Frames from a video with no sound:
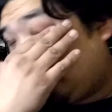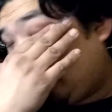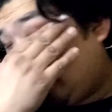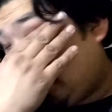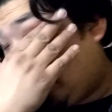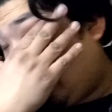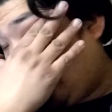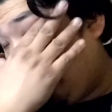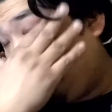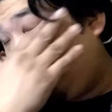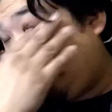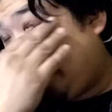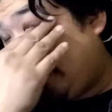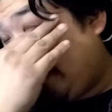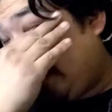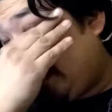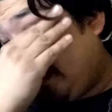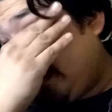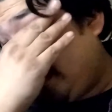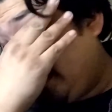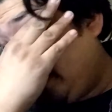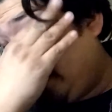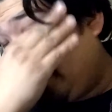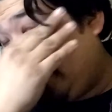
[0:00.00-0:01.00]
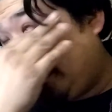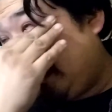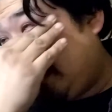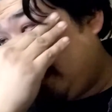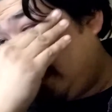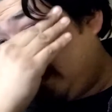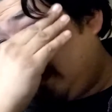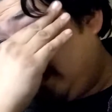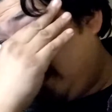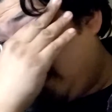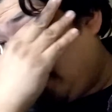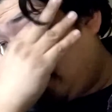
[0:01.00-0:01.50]
I'm getting
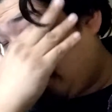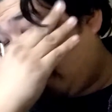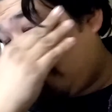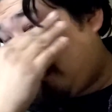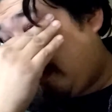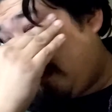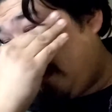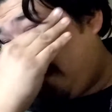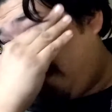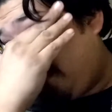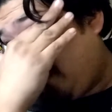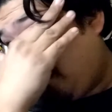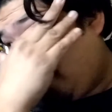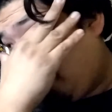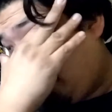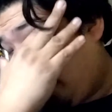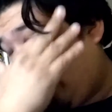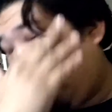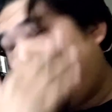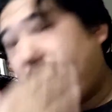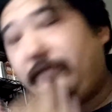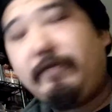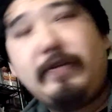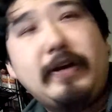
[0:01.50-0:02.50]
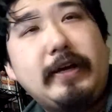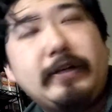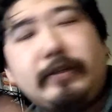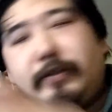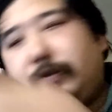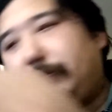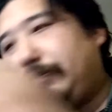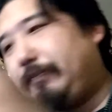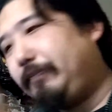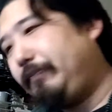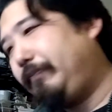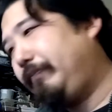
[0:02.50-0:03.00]
not quite ferro rod. In fact,
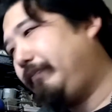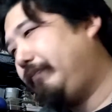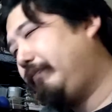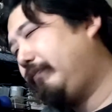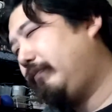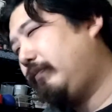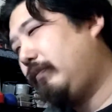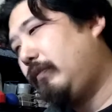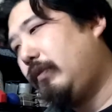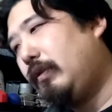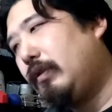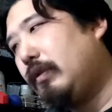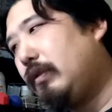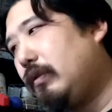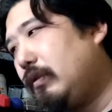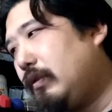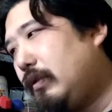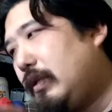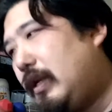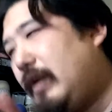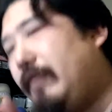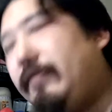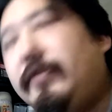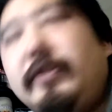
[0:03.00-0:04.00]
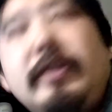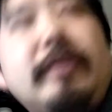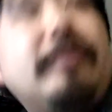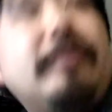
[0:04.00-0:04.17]
I haven't done